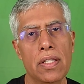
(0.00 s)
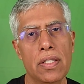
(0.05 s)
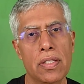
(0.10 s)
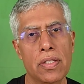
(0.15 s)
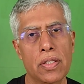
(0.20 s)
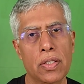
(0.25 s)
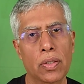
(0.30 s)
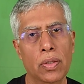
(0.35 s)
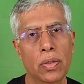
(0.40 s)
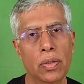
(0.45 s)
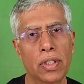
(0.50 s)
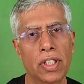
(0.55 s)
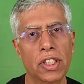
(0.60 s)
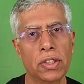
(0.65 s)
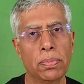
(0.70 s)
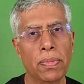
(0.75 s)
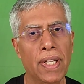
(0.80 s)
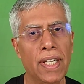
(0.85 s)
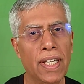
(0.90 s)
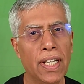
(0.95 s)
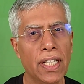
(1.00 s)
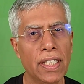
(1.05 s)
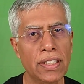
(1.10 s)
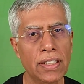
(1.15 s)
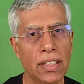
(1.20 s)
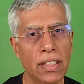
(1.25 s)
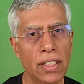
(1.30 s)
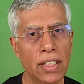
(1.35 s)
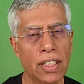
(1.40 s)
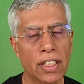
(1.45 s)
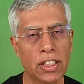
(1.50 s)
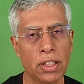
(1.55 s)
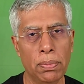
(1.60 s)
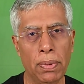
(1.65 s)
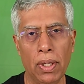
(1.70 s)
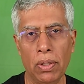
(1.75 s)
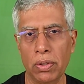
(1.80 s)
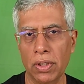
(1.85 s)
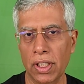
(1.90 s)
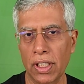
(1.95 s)
So this meditation is
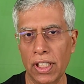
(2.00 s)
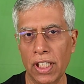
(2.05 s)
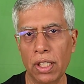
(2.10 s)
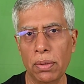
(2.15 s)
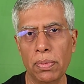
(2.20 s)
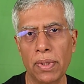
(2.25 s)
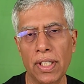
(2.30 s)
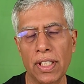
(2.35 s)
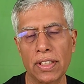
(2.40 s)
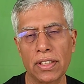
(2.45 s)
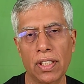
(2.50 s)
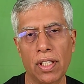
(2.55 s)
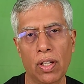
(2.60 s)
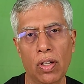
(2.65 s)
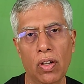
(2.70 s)
about 30 minutes